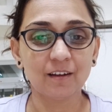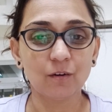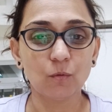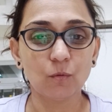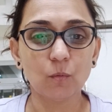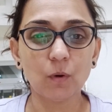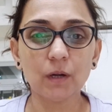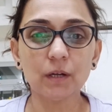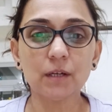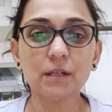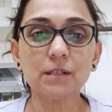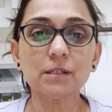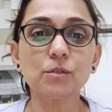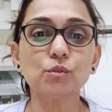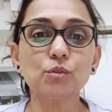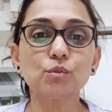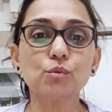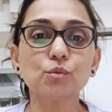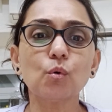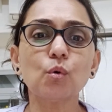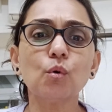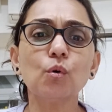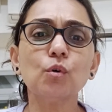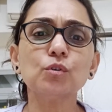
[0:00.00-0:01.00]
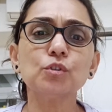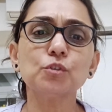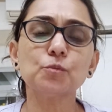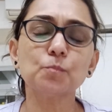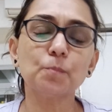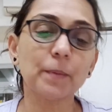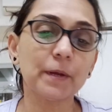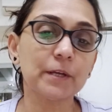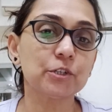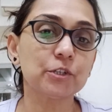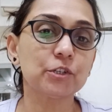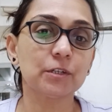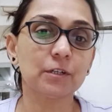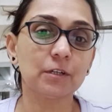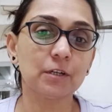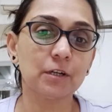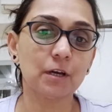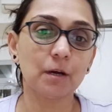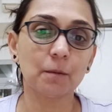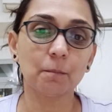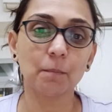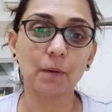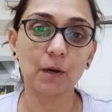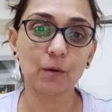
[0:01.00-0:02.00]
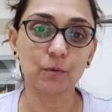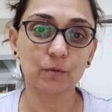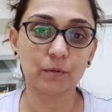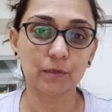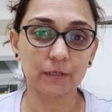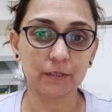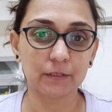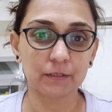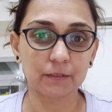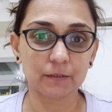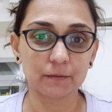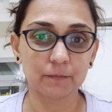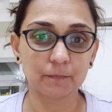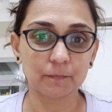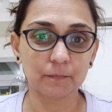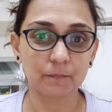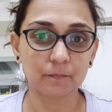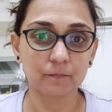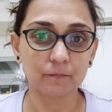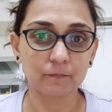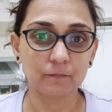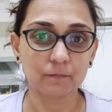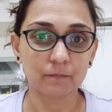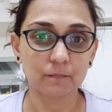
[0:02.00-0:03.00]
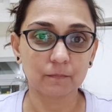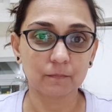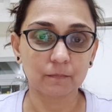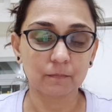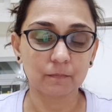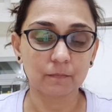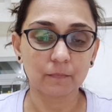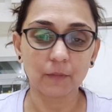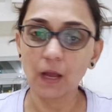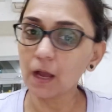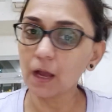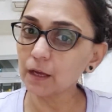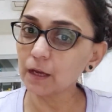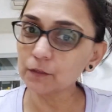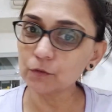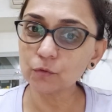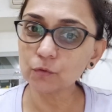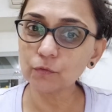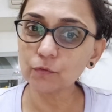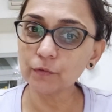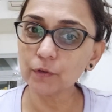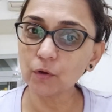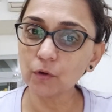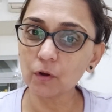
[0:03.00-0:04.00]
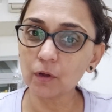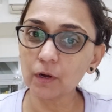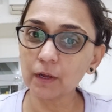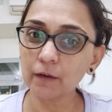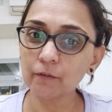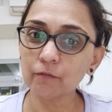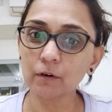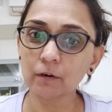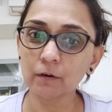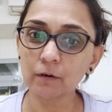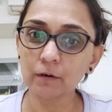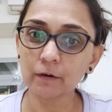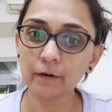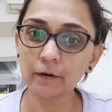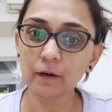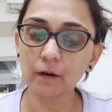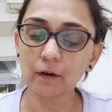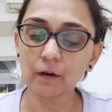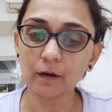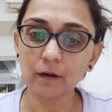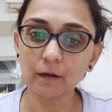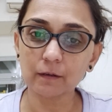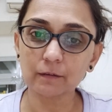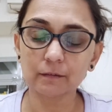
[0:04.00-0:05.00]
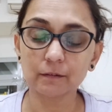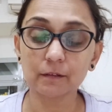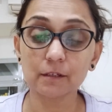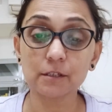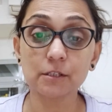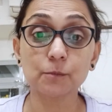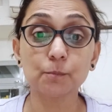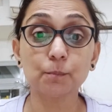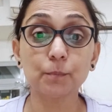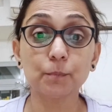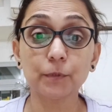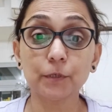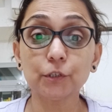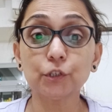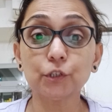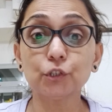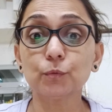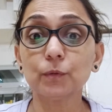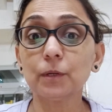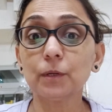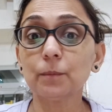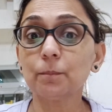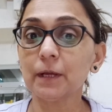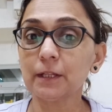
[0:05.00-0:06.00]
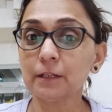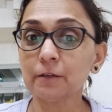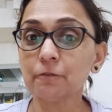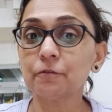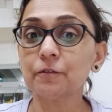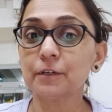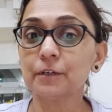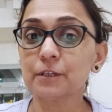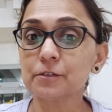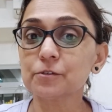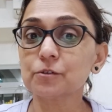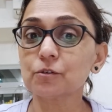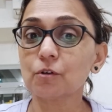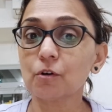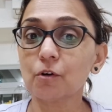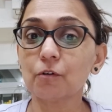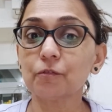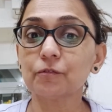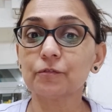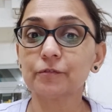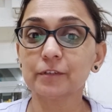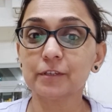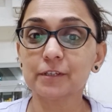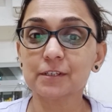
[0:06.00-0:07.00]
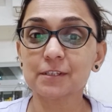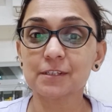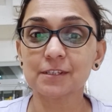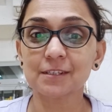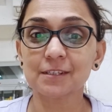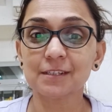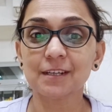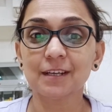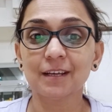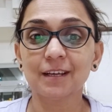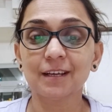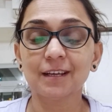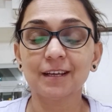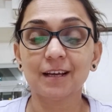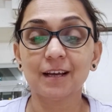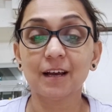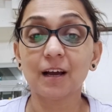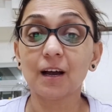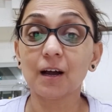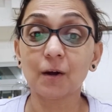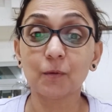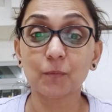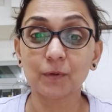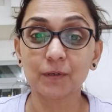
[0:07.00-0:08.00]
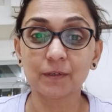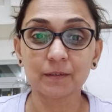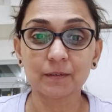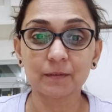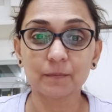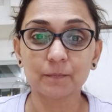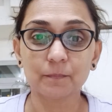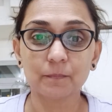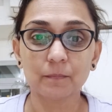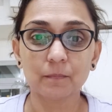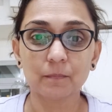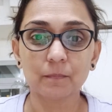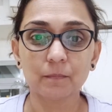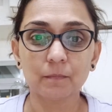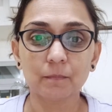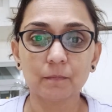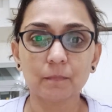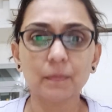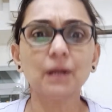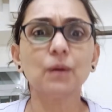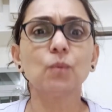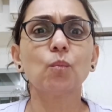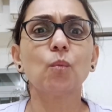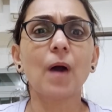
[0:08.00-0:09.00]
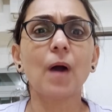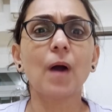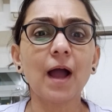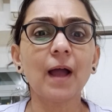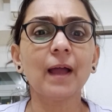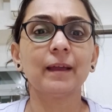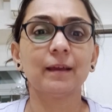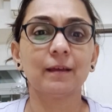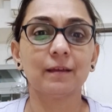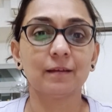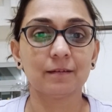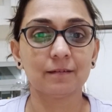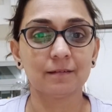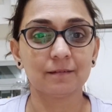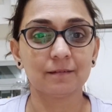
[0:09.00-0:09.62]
What is so special about it? I know we all have heard the spiritual benefits of this hour, but why?